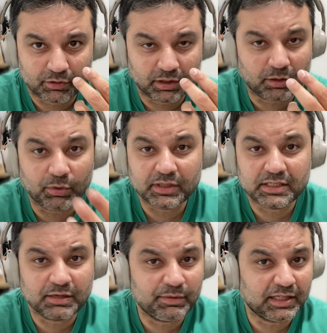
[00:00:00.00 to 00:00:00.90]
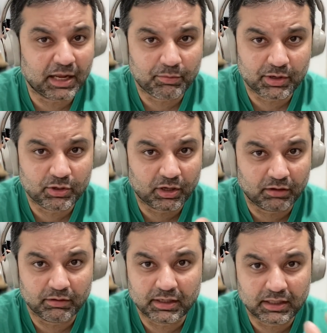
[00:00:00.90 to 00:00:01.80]
there wasn't a similar library to
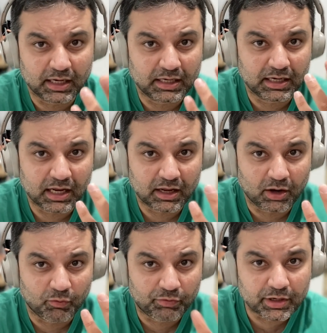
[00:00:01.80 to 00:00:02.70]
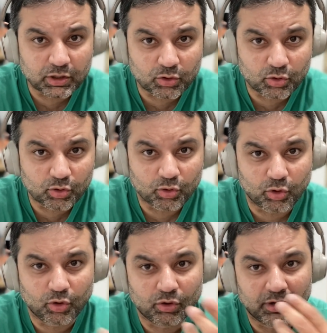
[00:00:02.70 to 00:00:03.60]
convert a video
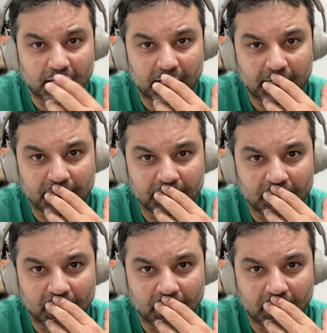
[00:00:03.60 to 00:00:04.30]
or a